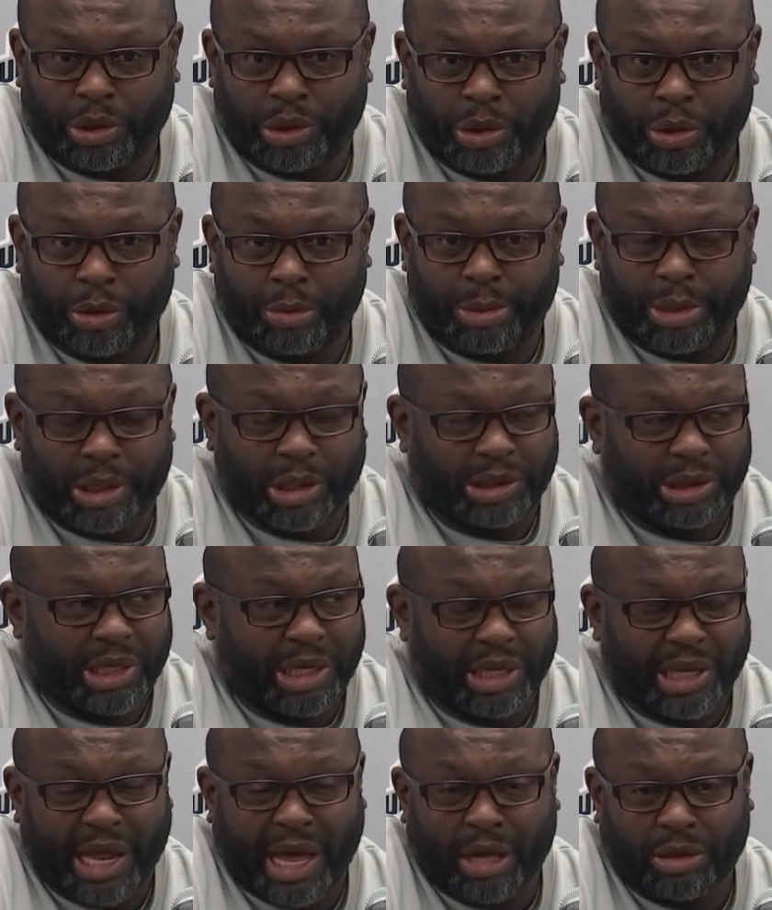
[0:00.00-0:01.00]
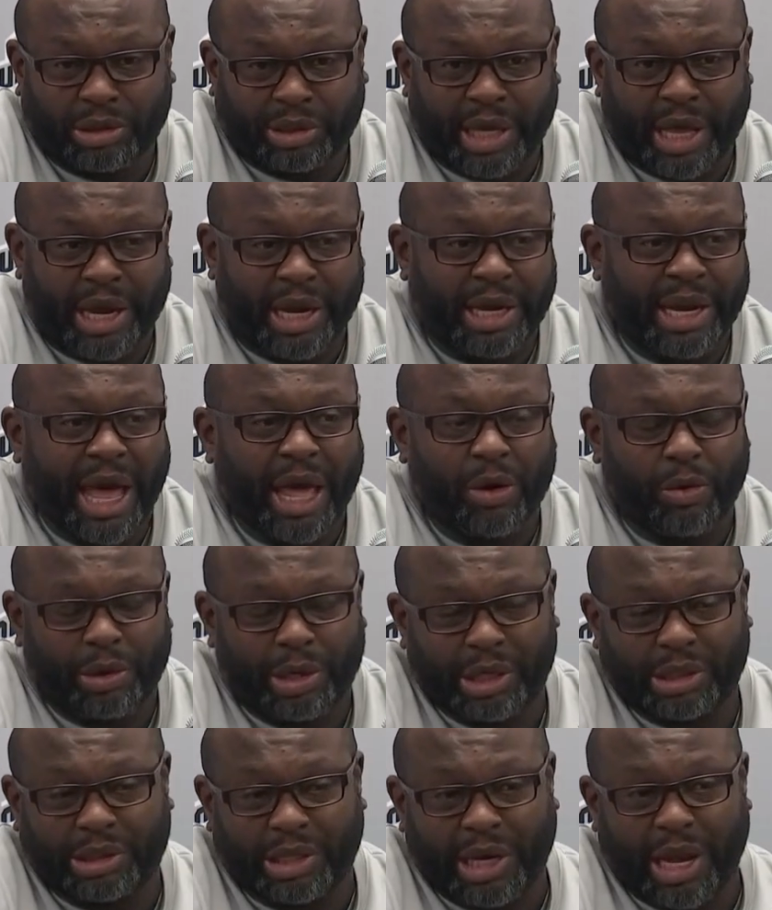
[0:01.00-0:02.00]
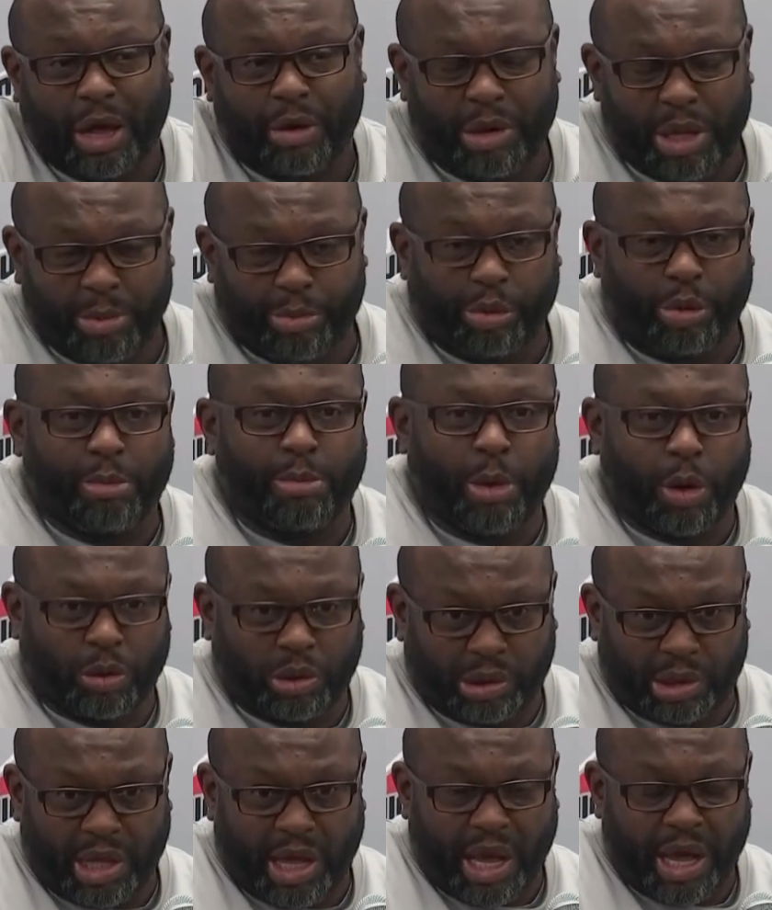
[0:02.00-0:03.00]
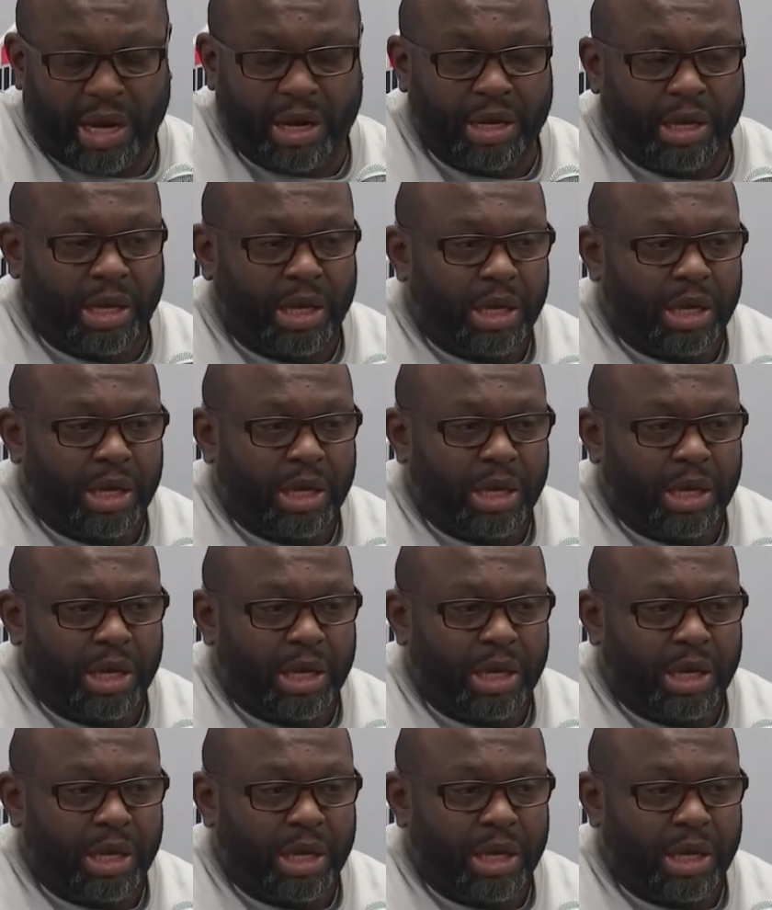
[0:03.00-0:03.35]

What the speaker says: you do because he allows that. And not only is it allowed, he promotes that.